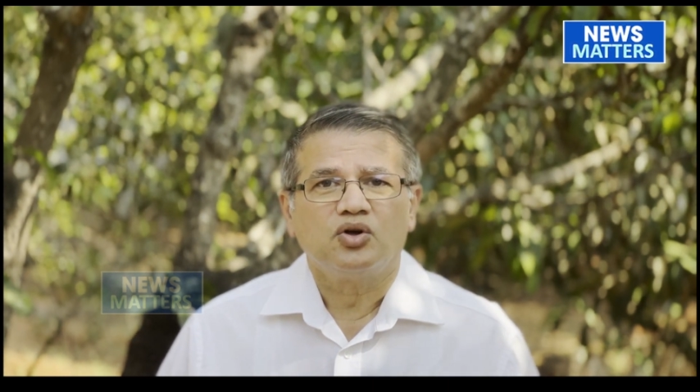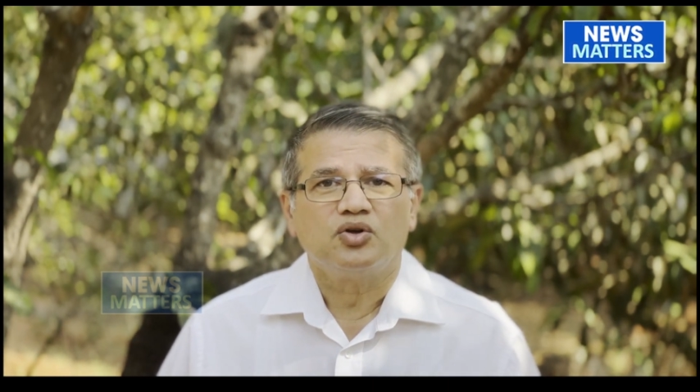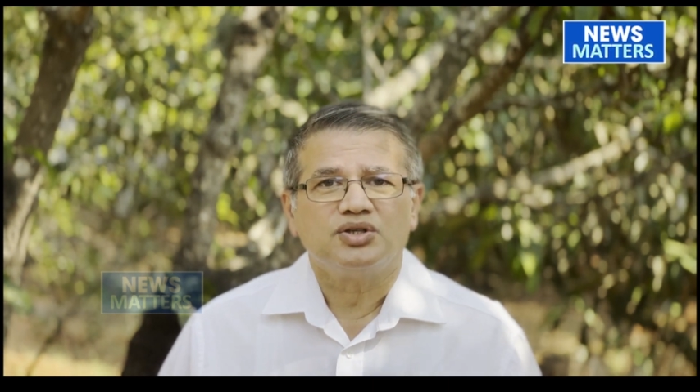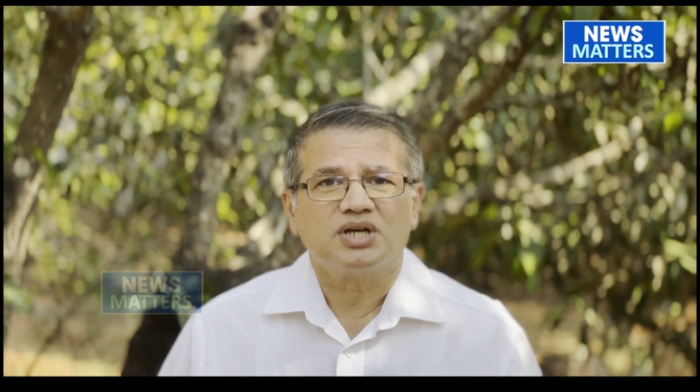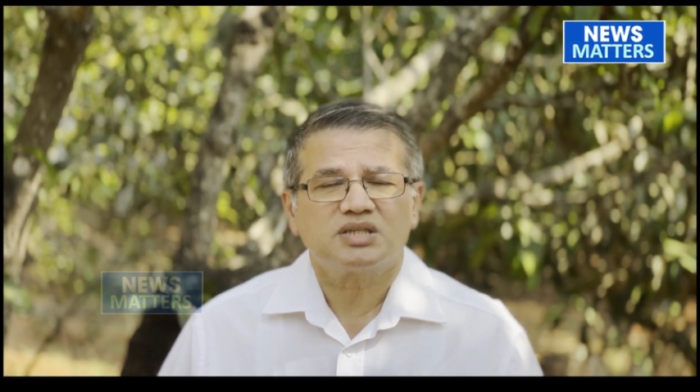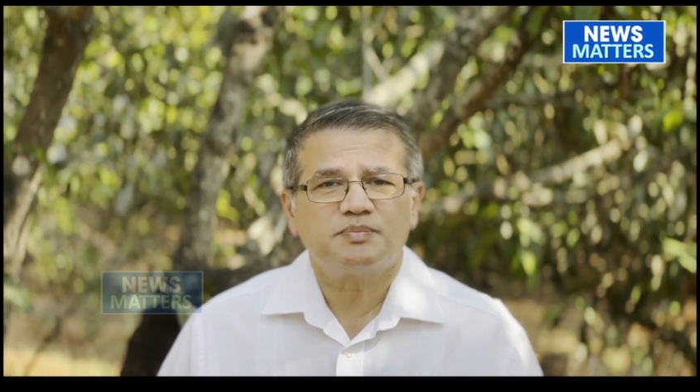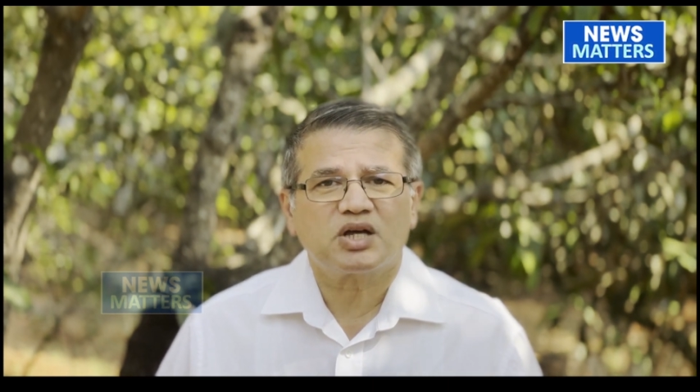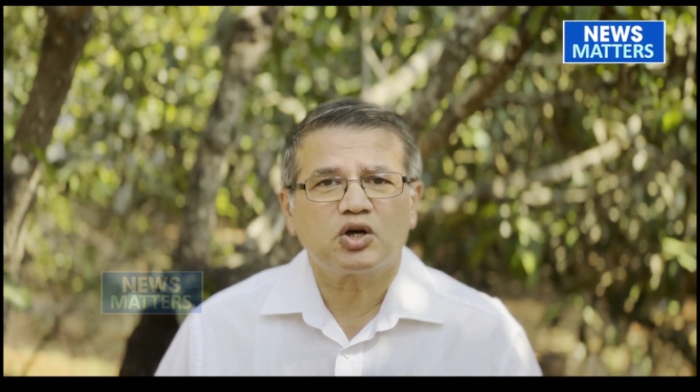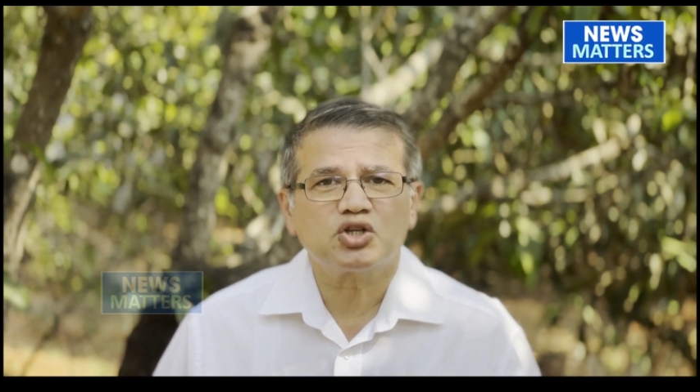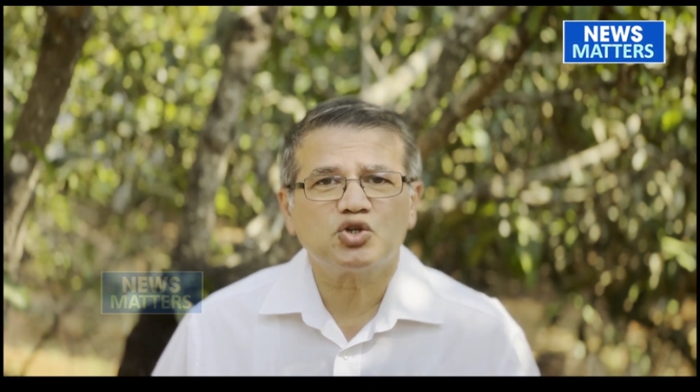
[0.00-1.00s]
Just
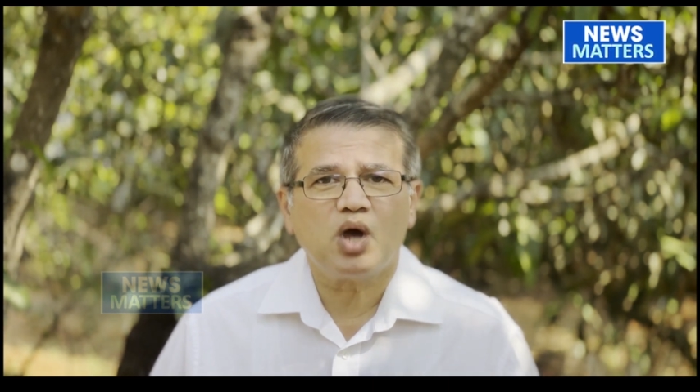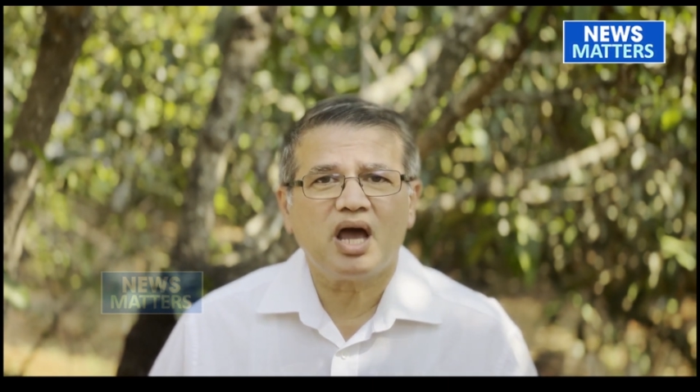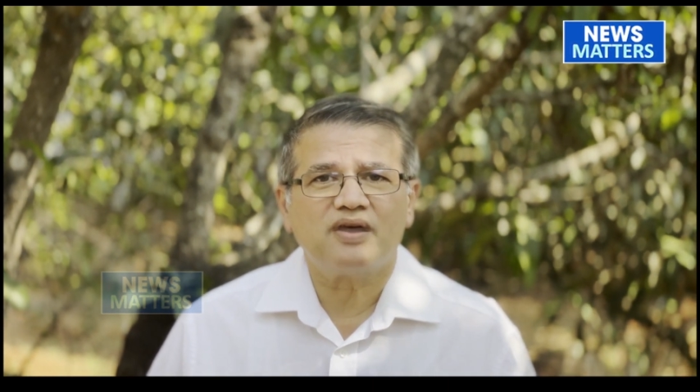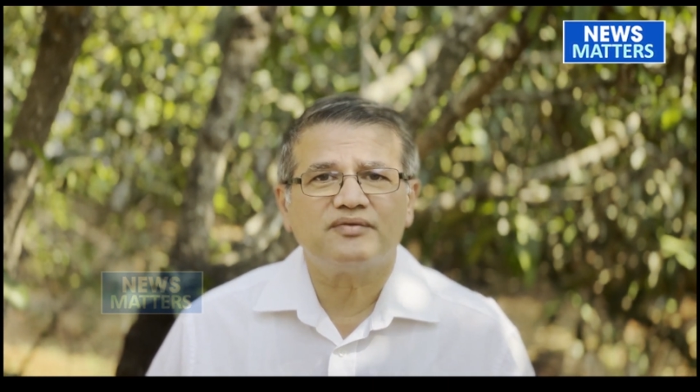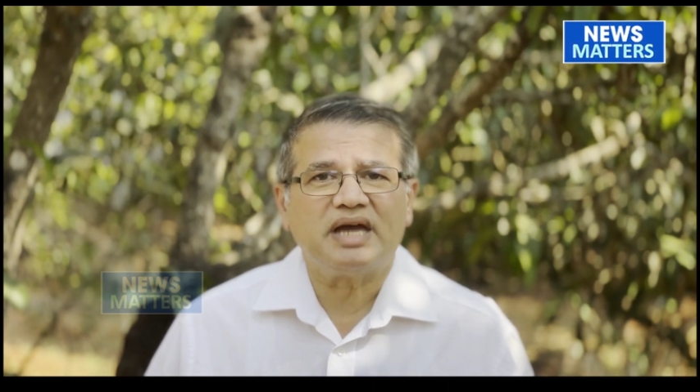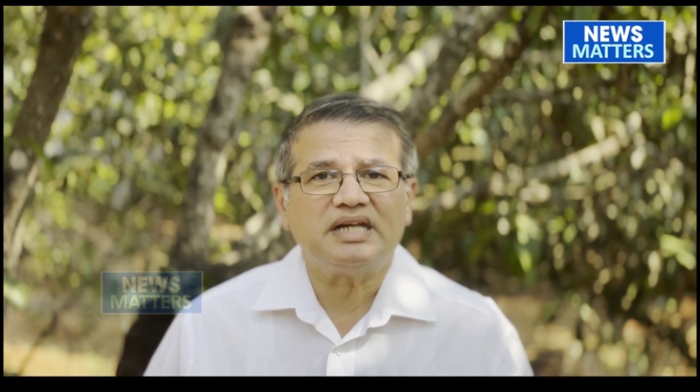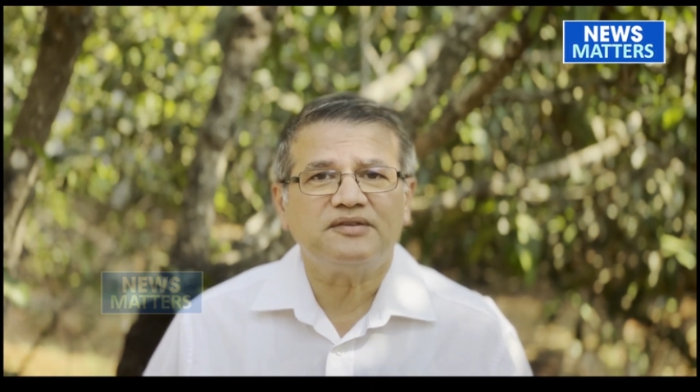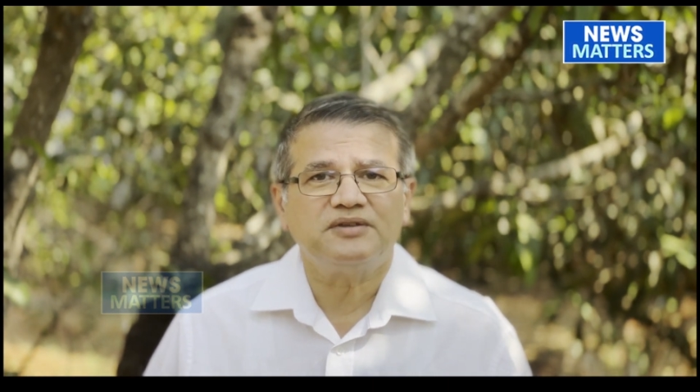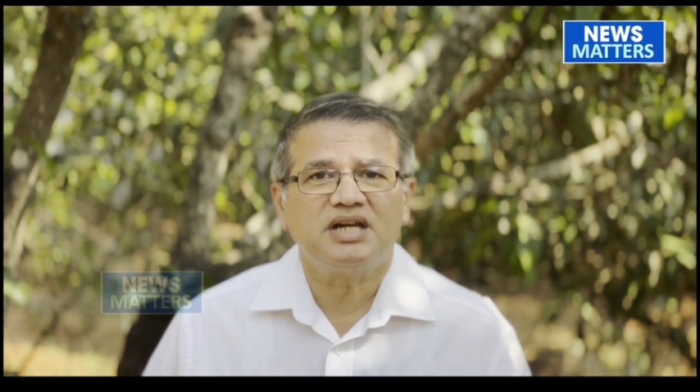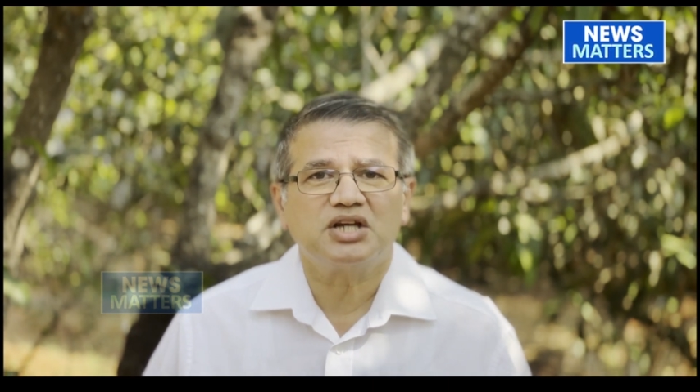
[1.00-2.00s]
because you have an
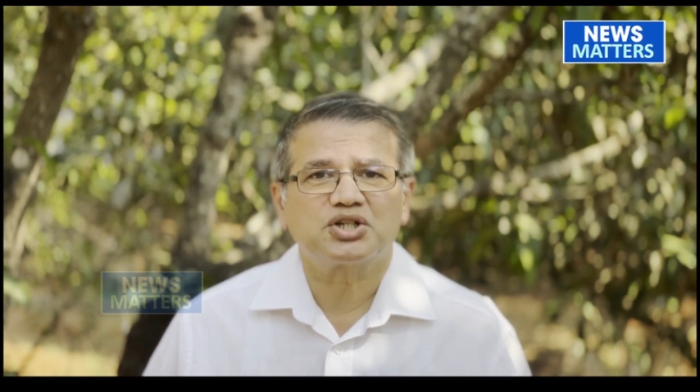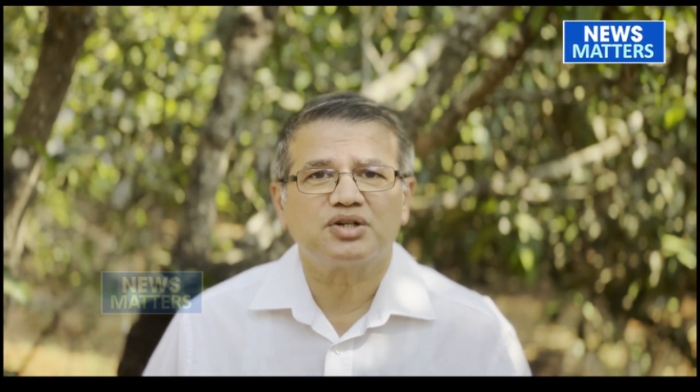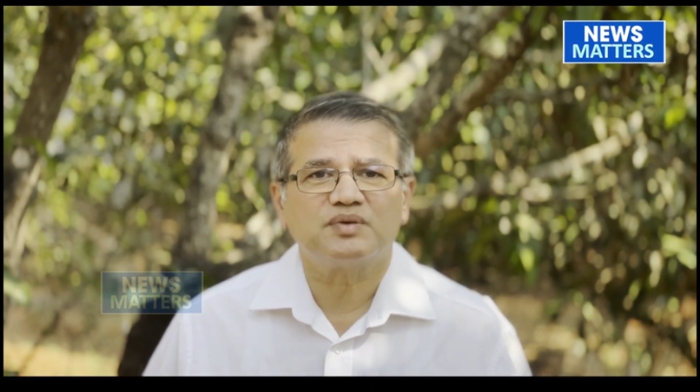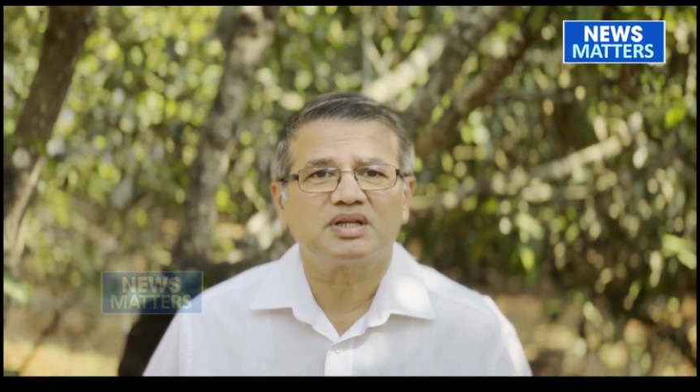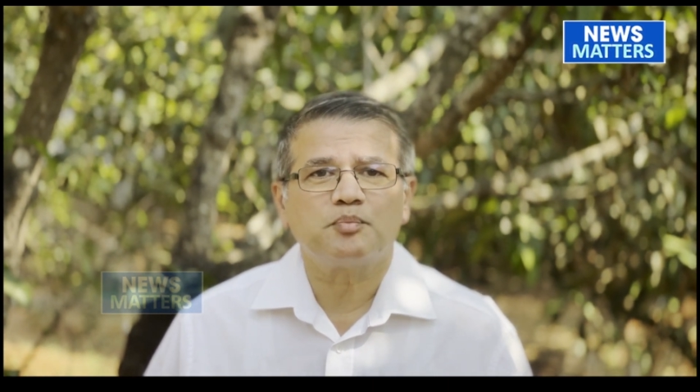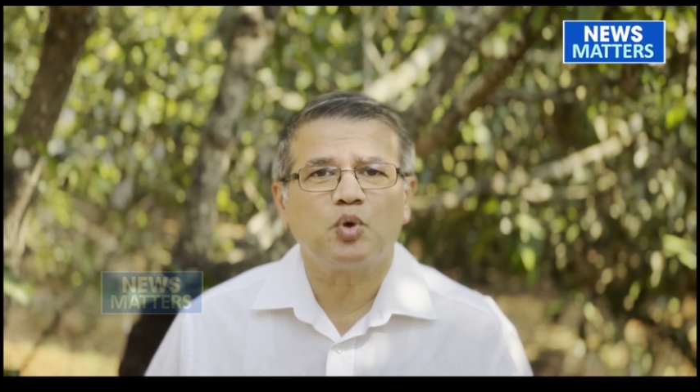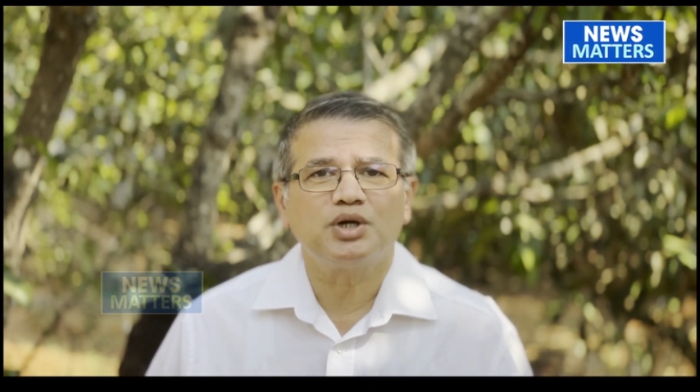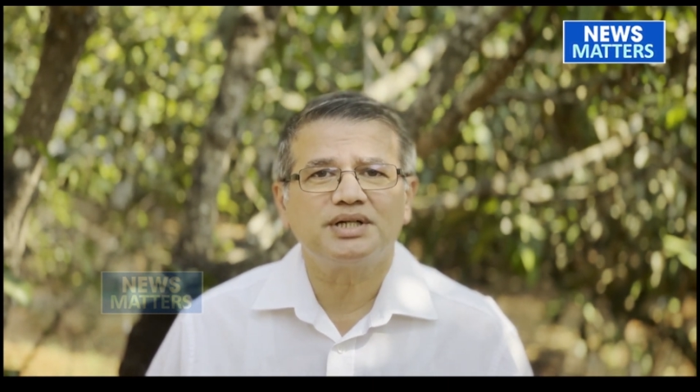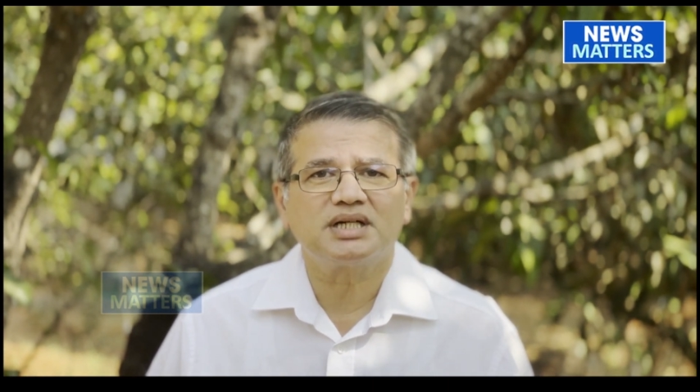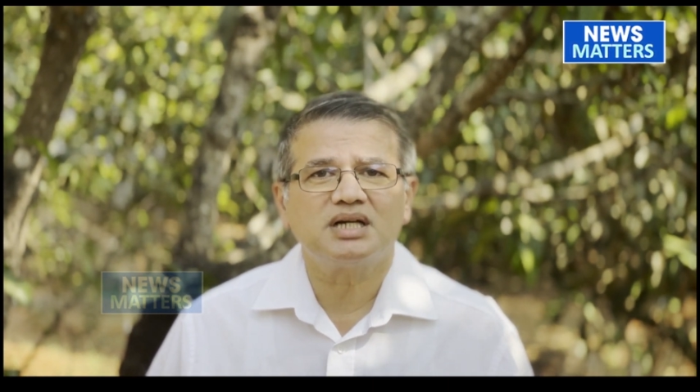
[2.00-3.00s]
affiliation with a
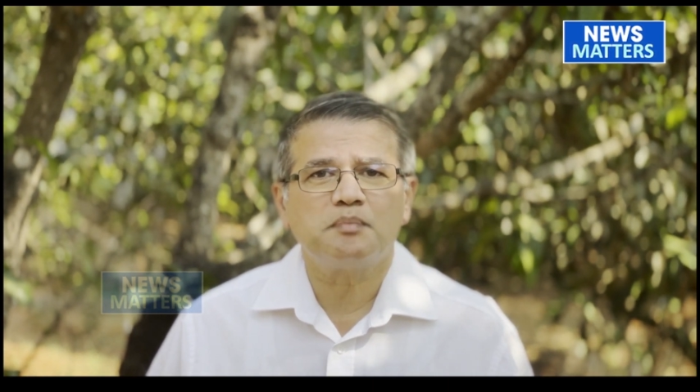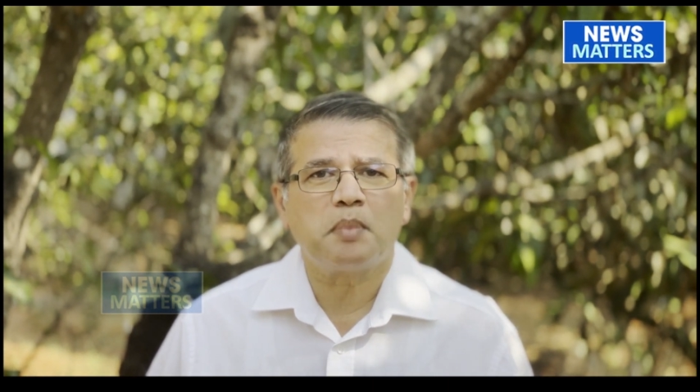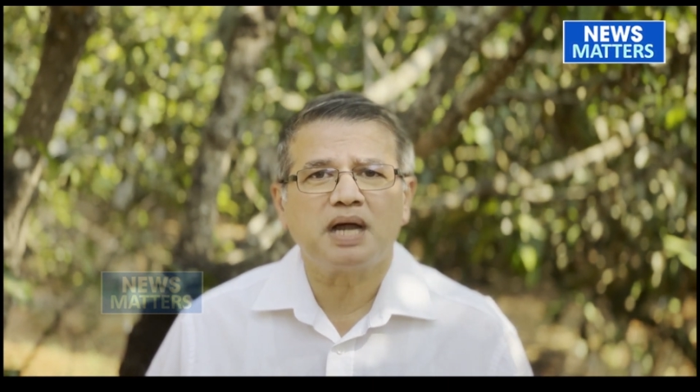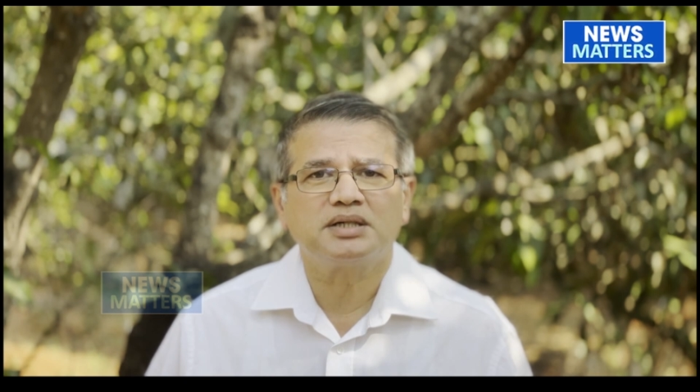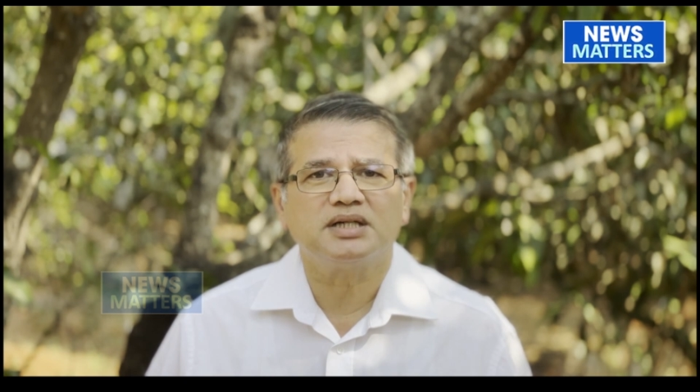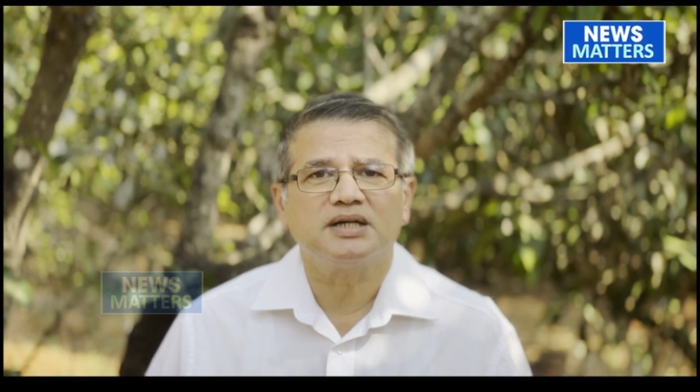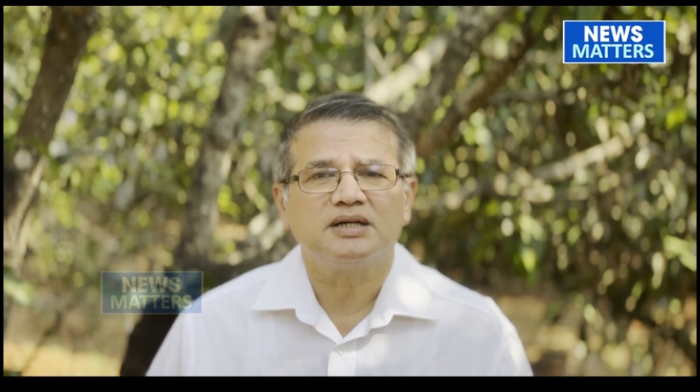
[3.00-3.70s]
political party